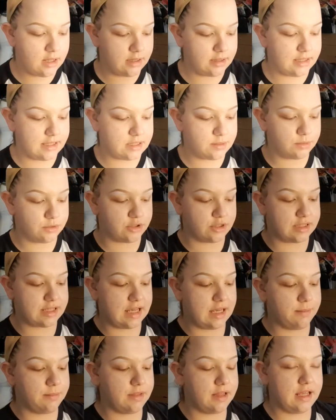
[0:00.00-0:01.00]
This will just
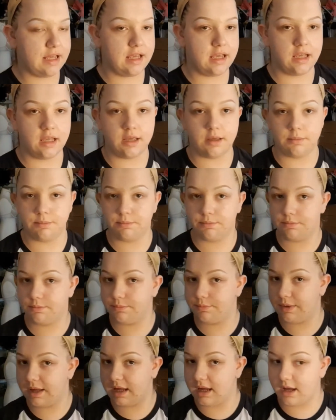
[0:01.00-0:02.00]
keep the
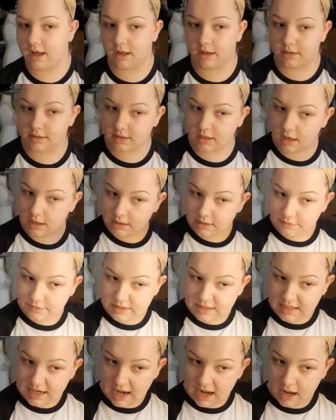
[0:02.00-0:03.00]
pin curls kind
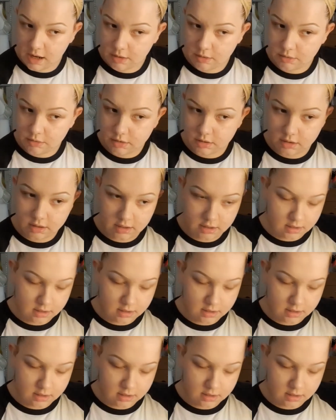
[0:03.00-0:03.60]
of down